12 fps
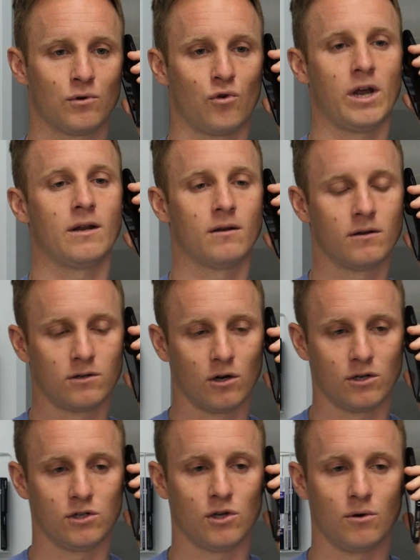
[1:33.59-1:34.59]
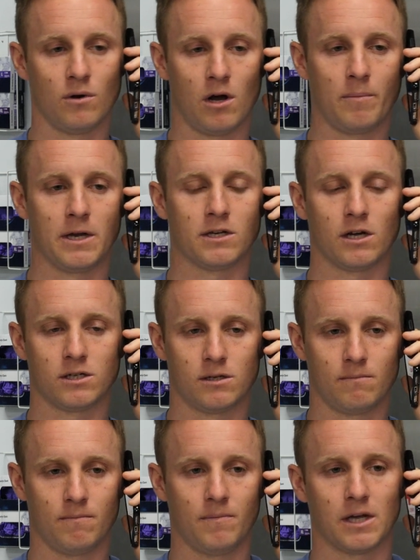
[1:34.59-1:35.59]
Great. Talk to you soon. I'll be in touch.
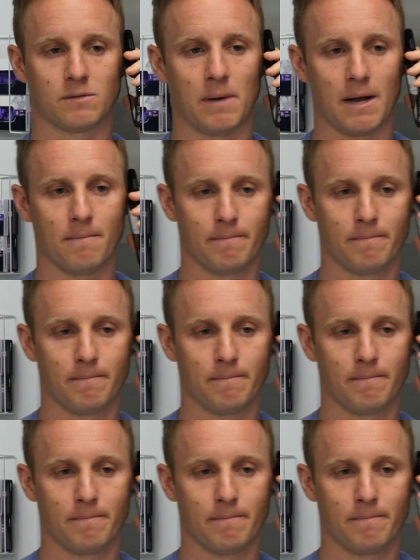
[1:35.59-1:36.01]
Thanks. Bye.